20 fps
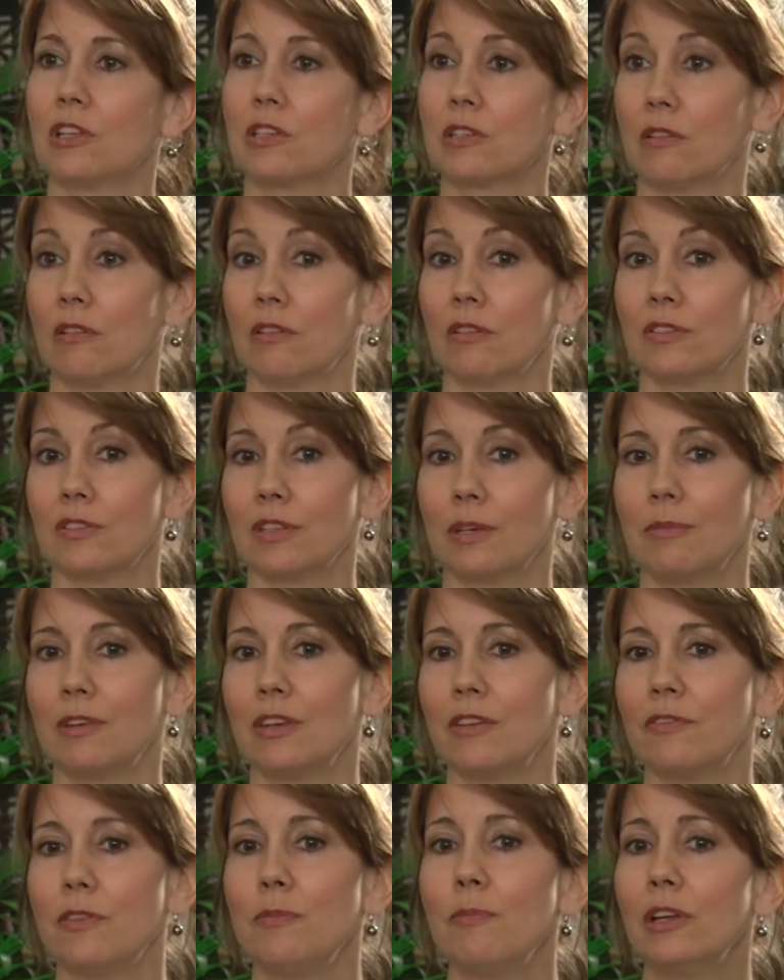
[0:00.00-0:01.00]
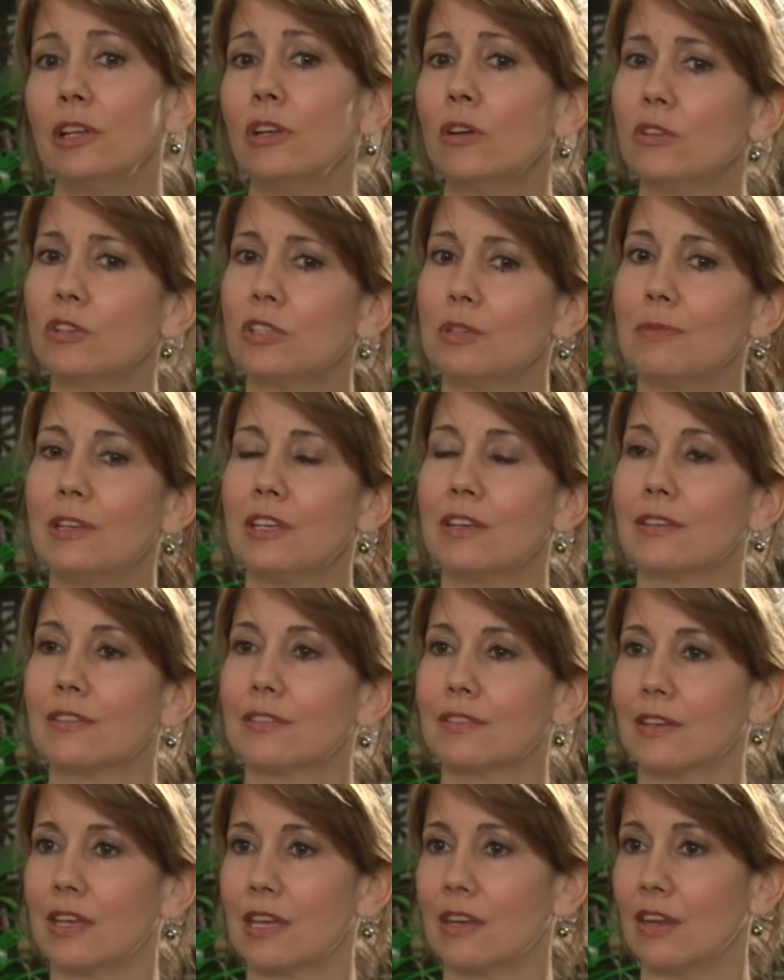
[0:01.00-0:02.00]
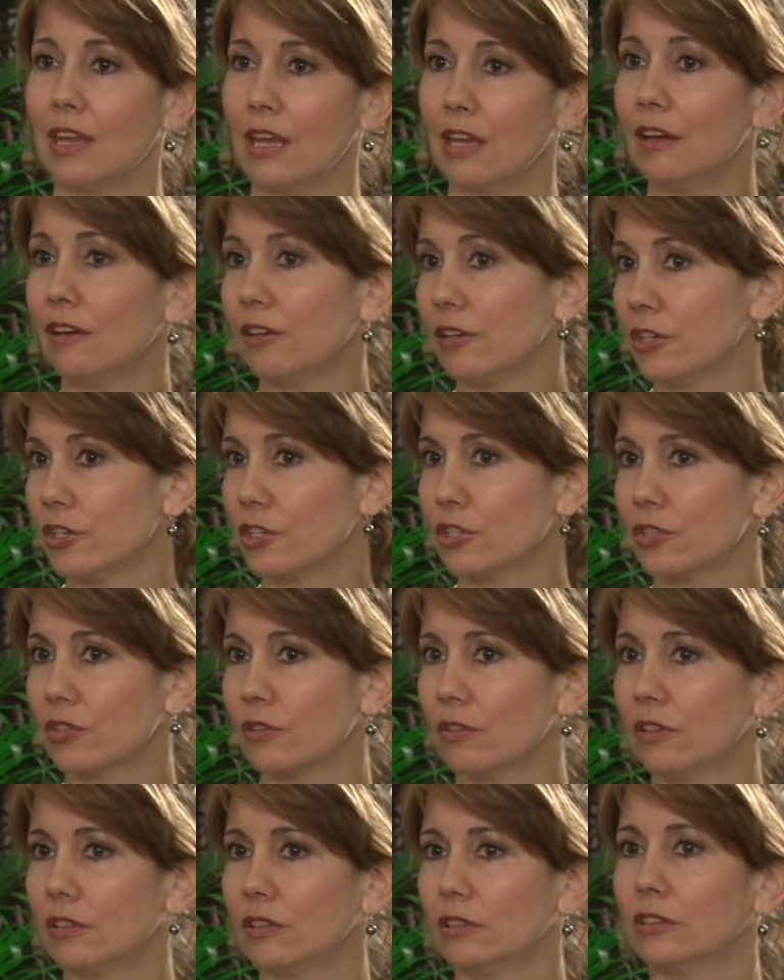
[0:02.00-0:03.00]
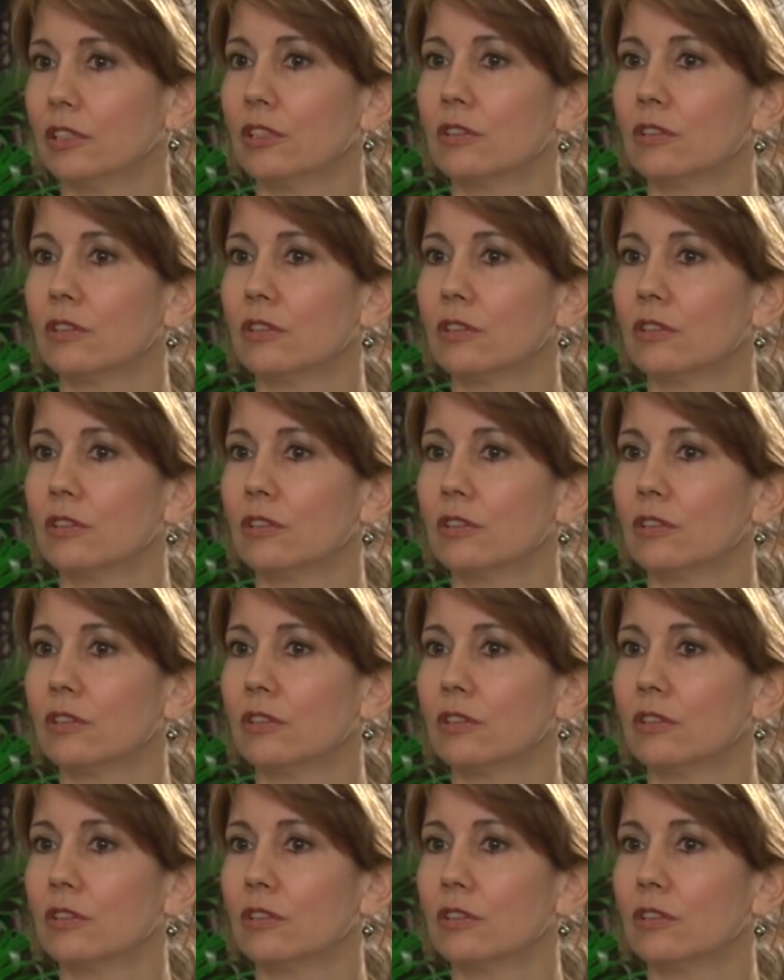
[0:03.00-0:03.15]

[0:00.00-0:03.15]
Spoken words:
As long as, I mean, if the minority media is, say, in English or,